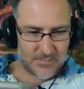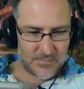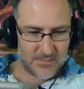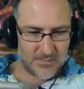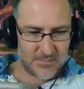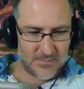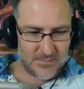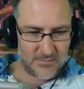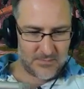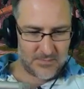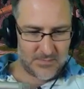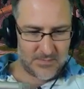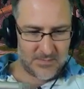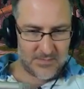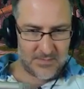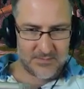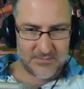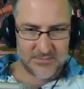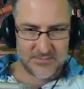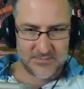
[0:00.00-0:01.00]
Ah, who
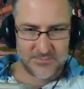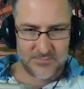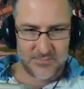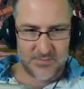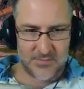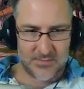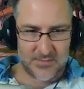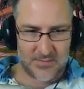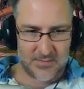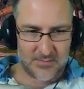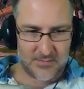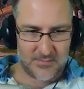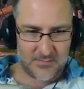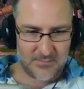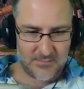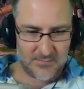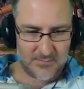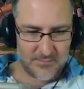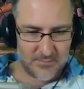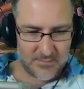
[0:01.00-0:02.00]
cares? Let's put it on.
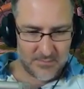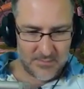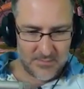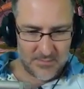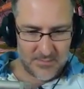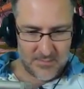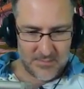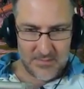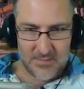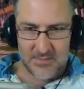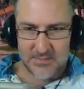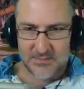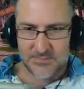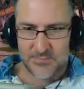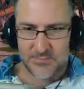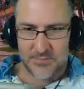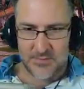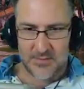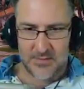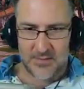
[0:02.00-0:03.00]
Let's
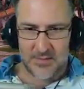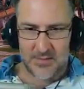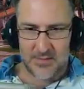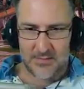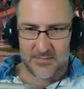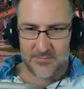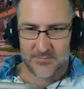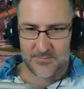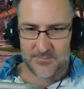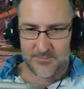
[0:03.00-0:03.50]
put it on.